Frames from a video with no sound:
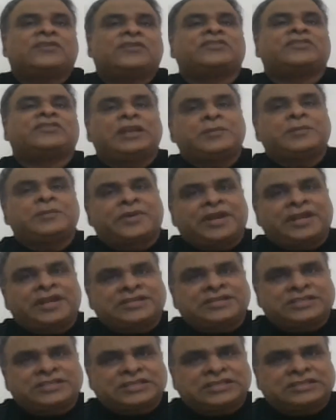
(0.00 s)

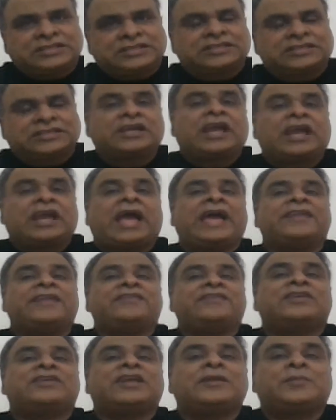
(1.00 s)
celebrated,
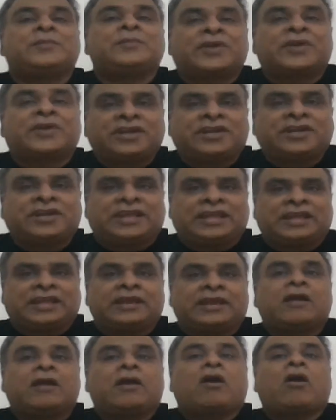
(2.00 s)
and celebrating.